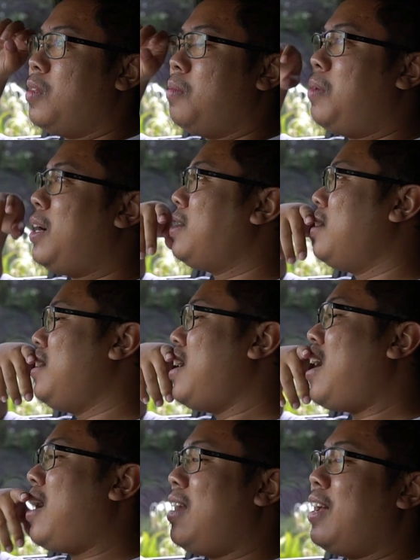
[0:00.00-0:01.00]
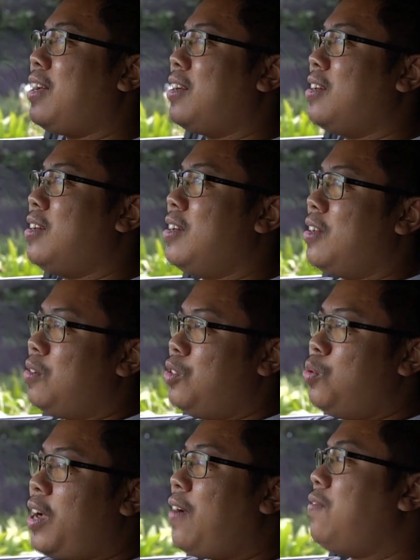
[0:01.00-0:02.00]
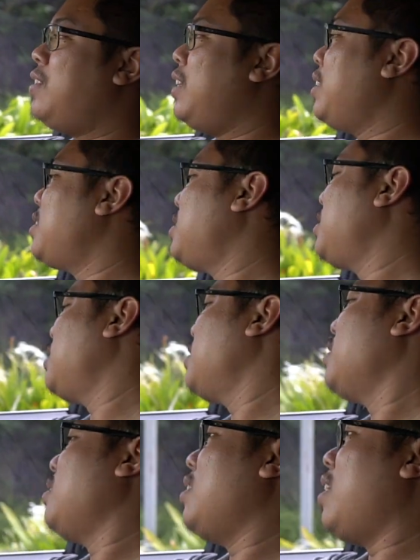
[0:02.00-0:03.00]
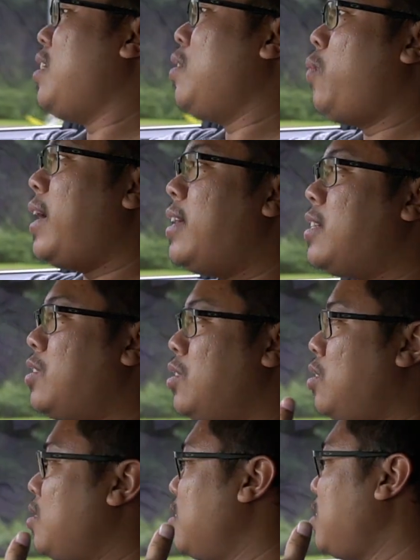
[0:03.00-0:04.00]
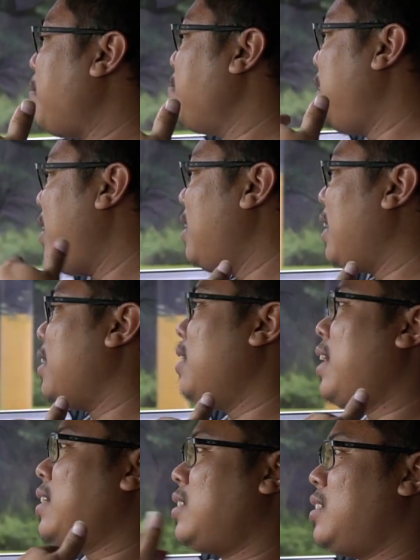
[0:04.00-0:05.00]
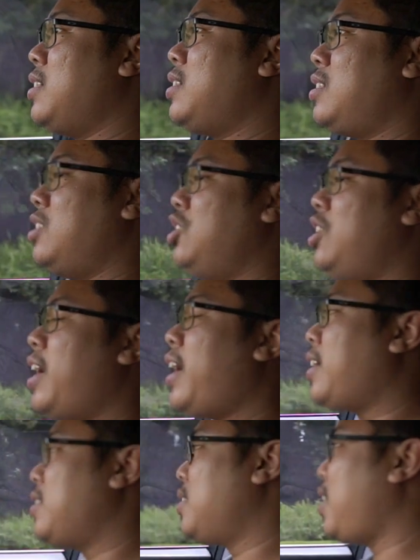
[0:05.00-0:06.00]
But yeah, like, you have this, and then where does something like a Lexus GX